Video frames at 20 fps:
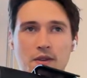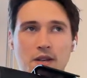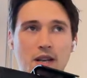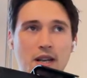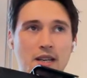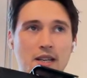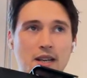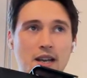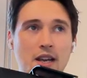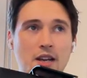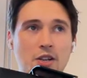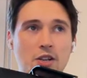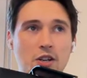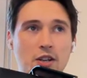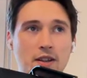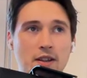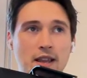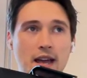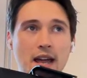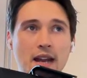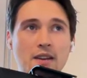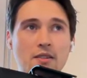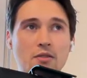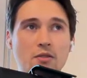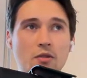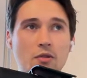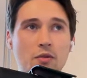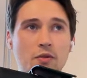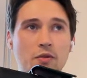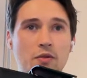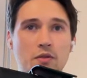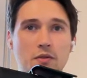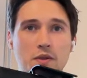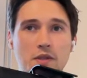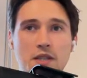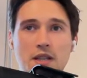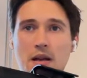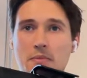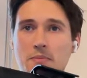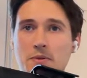the ideation, then you go to those
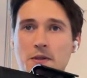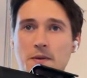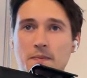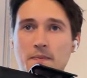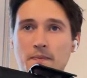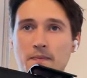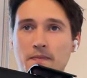steps.